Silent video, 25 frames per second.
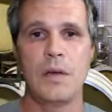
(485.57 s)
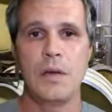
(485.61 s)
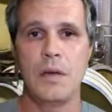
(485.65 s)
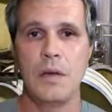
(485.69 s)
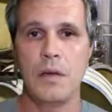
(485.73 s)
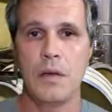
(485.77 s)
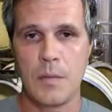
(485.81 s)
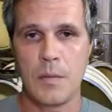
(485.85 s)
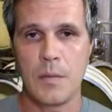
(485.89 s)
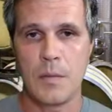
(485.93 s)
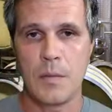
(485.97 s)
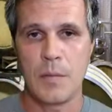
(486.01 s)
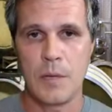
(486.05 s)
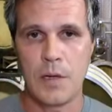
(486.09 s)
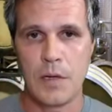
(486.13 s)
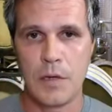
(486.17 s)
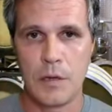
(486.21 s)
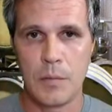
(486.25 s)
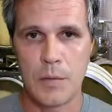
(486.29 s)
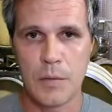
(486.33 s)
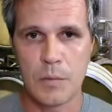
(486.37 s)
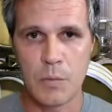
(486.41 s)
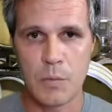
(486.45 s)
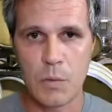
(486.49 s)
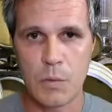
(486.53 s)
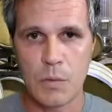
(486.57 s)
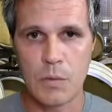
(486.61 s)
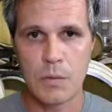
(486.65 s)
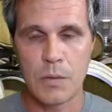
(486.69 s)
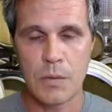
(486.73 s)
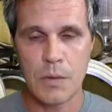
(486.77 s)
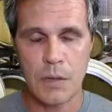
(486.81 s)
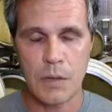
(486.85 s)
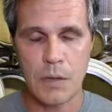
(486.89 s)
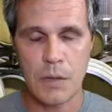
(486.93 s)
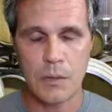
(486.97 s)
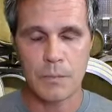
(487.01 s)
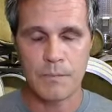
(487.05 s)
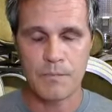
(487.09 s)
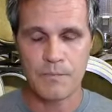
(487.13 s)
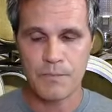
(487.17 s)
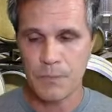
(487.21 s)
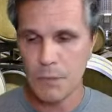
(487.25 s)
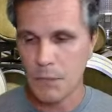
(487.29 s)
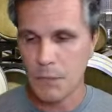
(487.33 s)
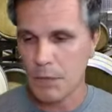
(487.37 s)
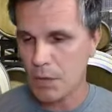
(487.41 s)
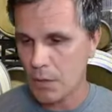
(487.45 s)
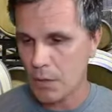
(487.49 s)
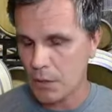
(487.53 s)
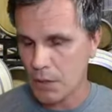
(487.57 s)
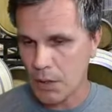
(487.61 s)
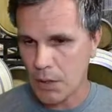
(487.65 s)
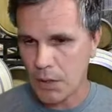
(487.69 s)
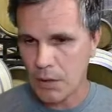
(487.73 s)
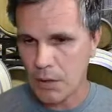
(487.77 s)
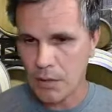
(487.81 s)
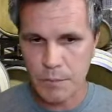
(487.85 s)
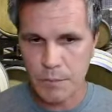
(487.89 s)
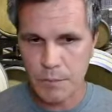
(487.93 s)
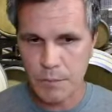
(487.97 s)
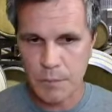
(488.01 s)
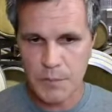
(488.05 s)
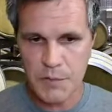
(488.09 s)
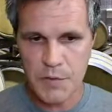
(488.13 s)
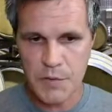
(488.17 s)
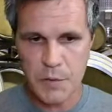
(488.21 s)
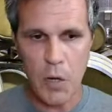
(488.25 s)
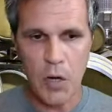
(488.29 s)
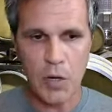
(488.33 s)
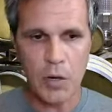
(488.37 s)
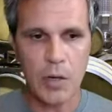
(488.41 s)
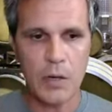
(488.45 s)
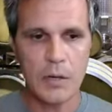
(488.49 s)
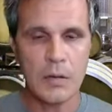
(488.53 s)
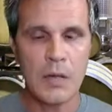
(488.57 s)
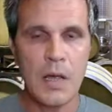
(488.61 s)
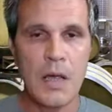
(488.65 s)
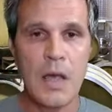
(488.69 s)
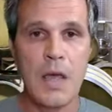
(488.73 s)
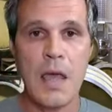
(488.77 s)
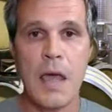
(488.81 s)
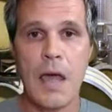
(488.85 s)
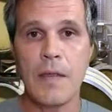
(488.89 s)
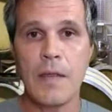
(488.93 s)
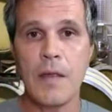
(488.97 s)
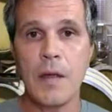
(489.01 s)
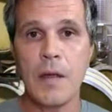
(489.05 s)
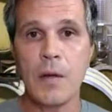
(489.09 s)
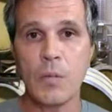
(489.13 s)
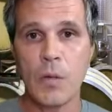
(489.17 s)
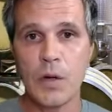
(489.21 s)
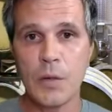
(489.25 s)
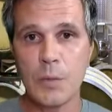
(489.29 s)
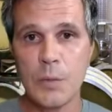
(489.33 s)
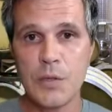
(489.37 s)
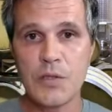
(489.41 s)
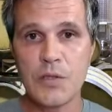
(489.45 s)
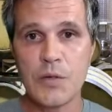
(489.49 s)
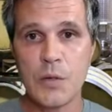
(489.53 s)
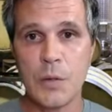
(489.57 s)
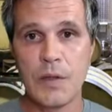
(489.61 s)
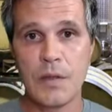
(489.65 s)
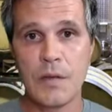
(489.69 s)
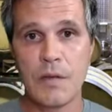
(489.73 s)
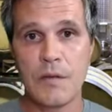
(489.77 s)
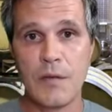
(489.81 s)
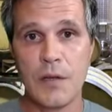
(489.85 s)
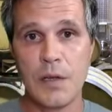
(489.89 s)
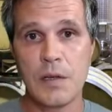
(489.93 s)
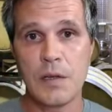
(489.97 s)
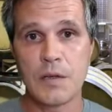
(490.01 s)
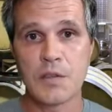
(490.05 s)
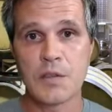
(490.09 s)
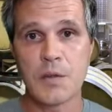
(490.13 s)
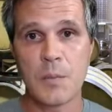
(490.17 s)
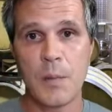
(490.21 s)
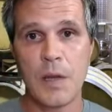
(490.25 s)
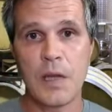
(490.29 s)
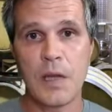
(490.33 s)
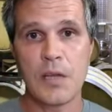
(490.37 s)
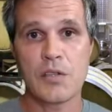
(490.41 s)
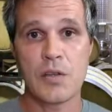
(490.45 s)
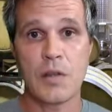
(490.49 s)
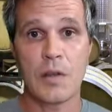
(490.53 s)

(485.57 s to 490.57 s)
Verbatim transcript: um, a little bit more, um, you know, kind of spot on. And then what do we do in the vineyard to make sure that